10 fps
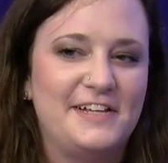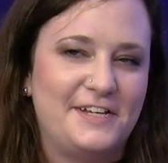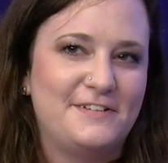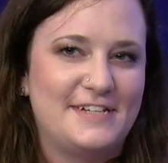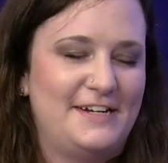
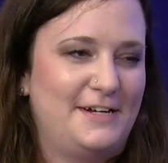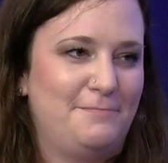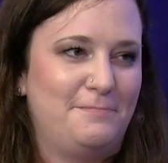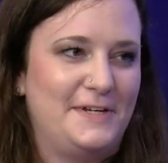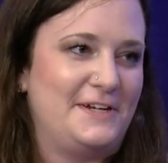like you said, uh,
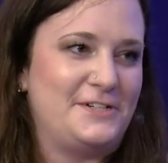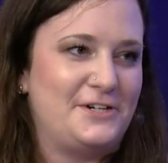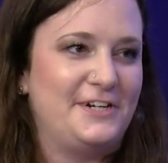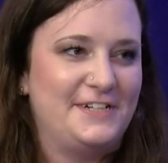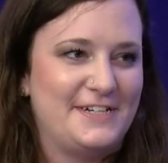being an
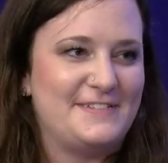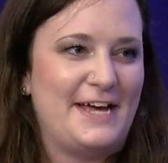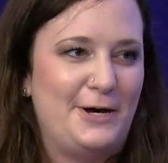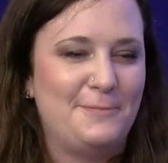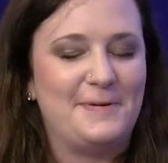attorney does
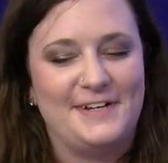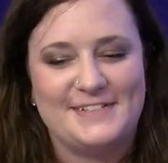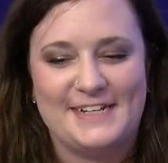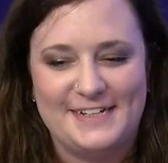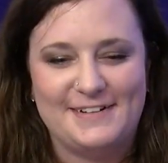help
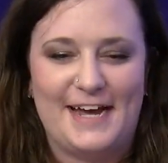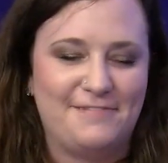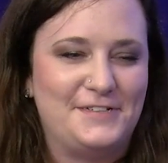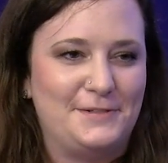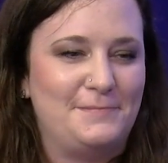because I
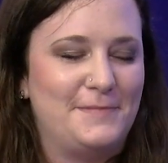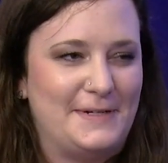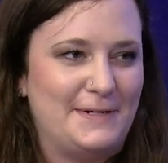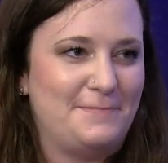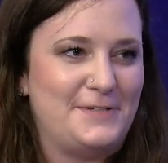have to
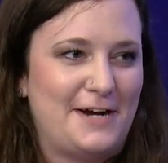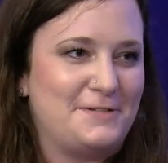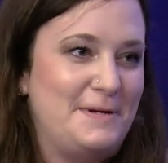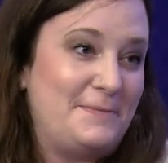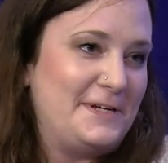um, talk
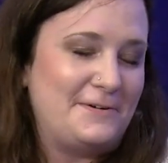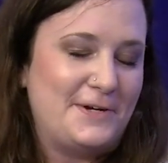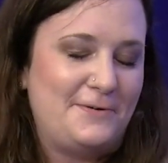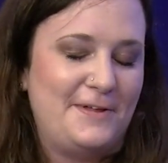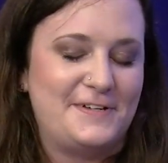to people I don't
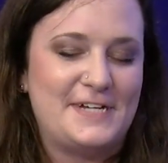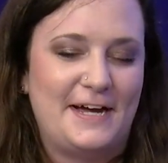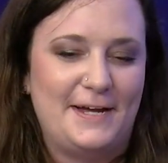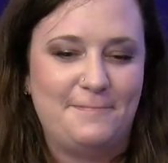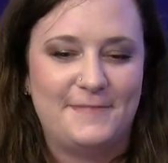know all the
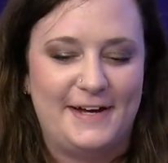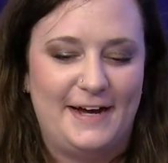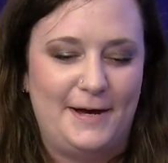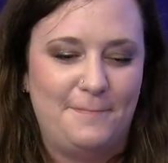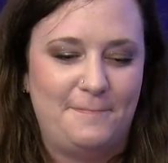time.
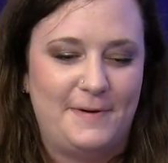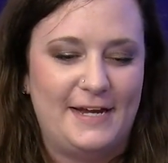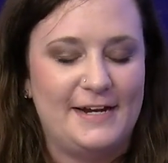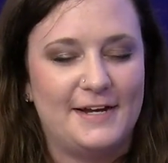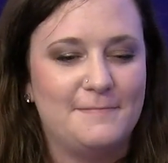Um, yep. But
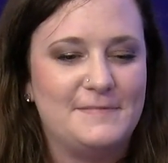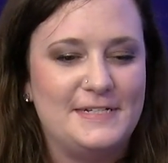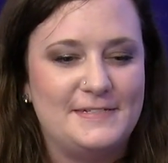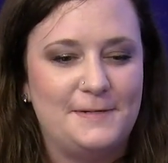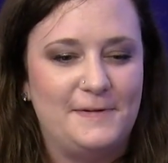and it comes
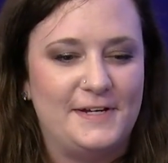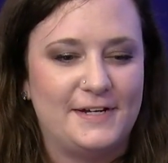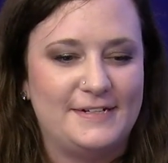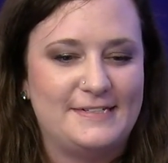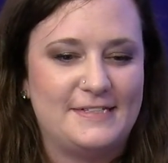easy
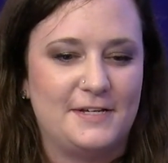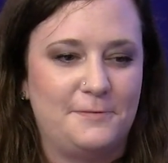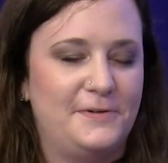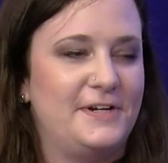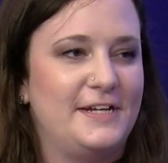because the
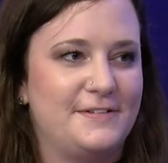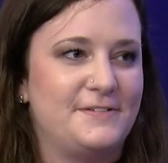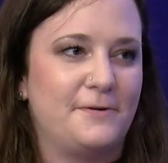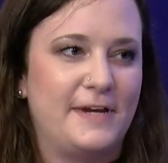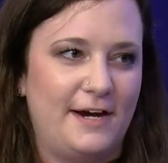community is
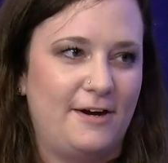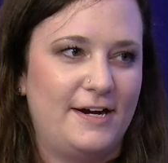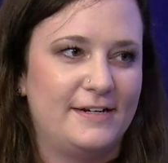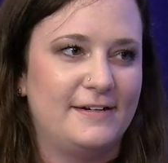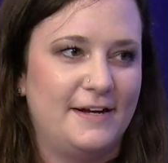so
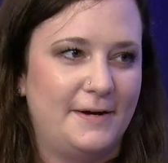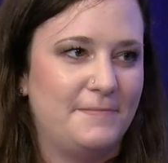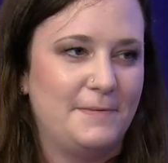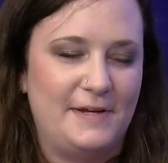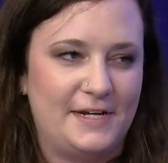caring. Yep. Um,
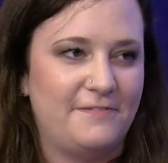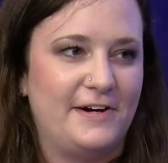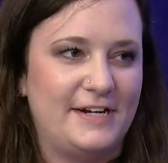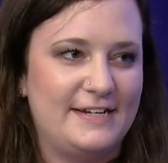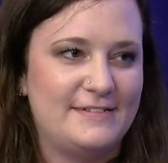they make it
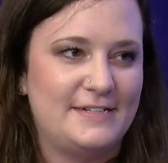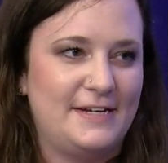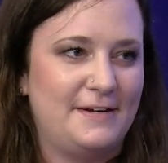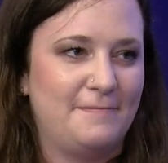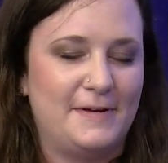very
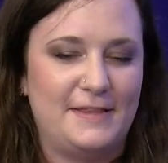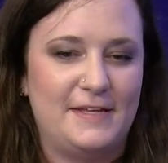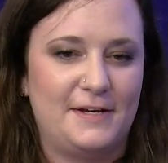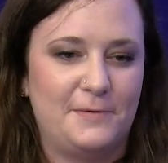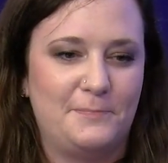easy. I
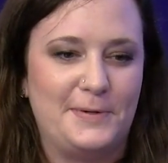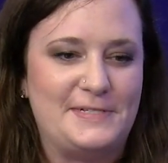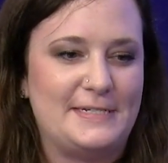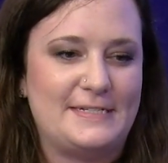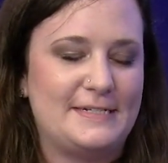think
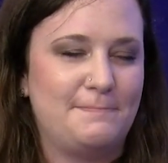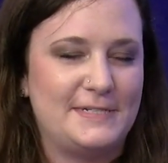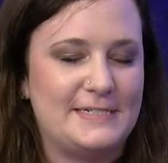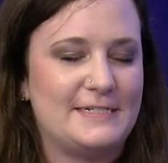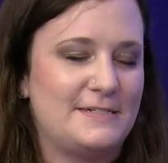businesses
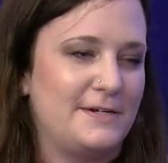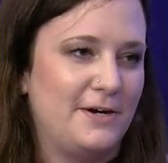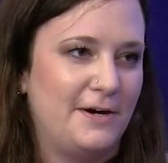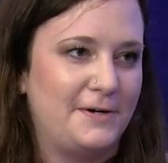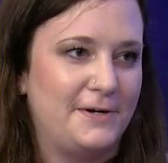businesses in
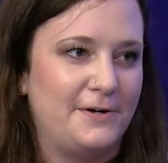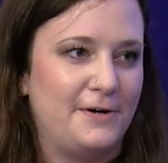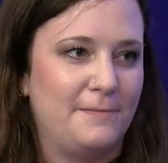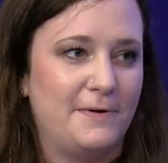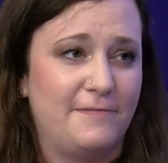Concord
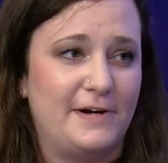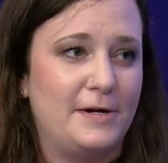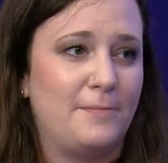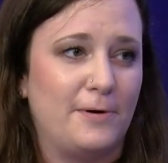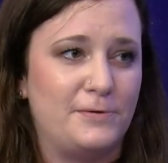are, are very
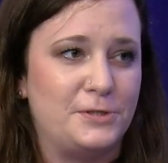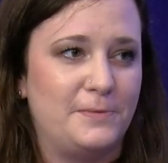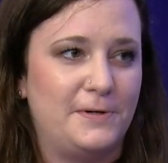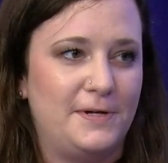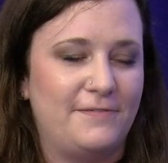
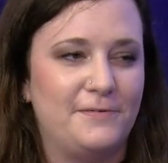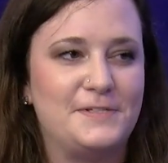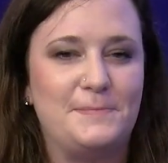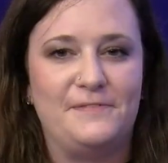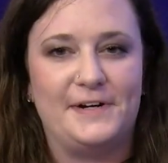approachable.
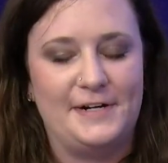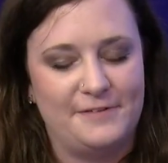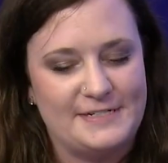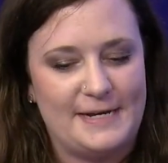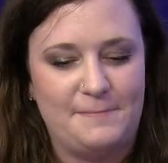Everyone's been very
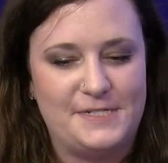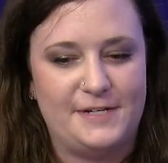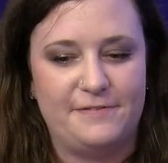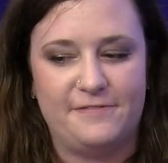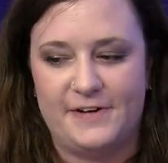
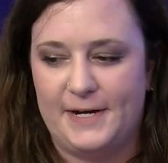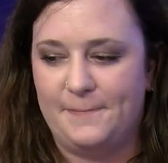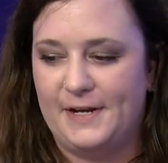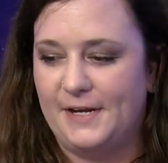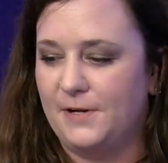receptive,
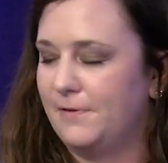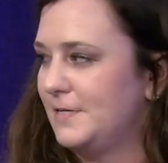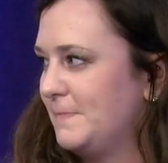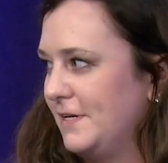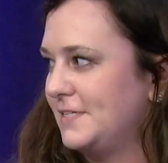um, and I know
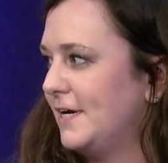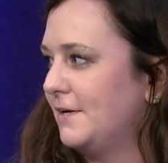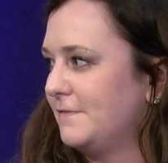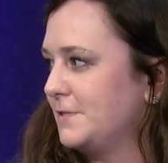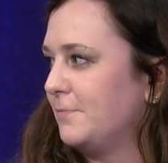there's been a ton
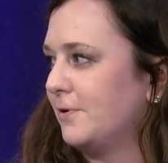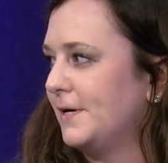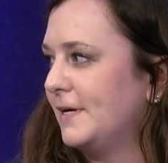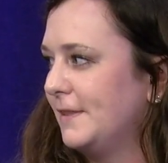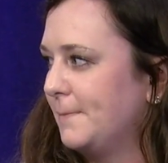of
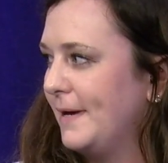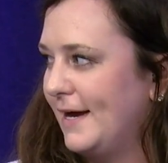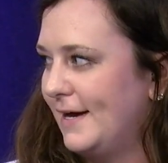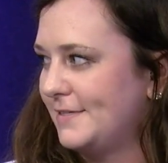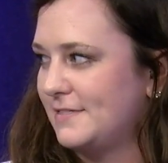support in the
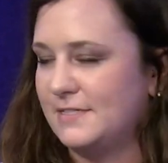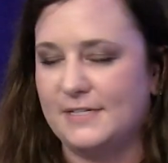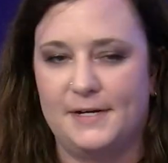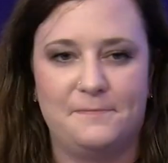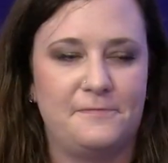past
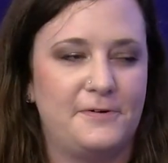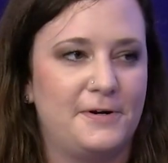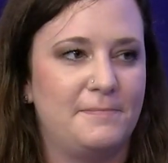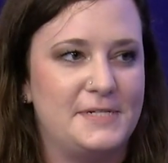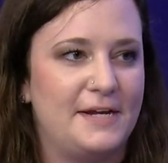um,
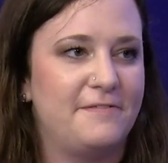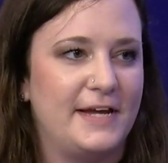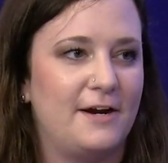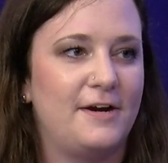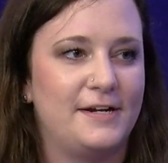for Day of
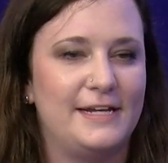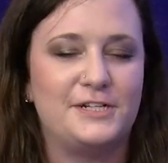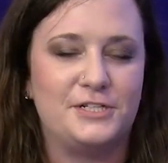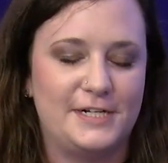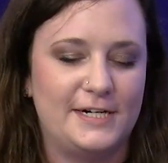Caring
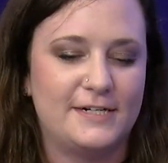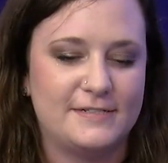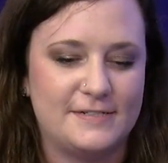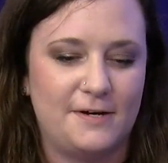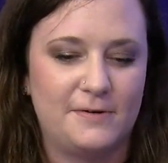each year.
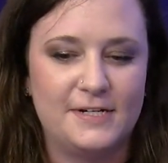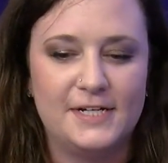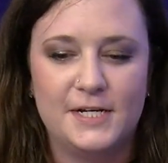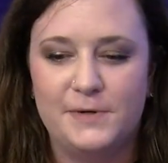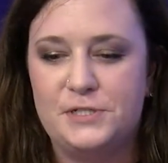So
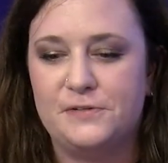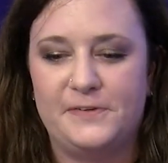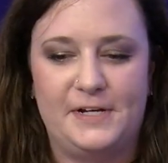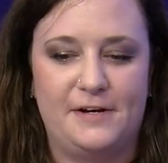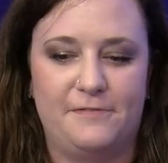we do have a
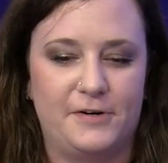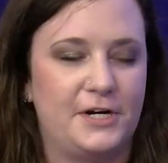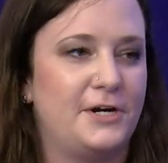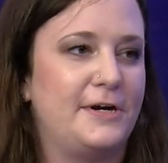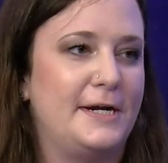lot of
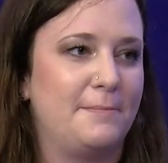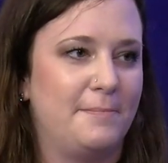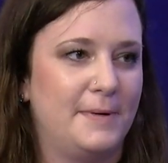recurring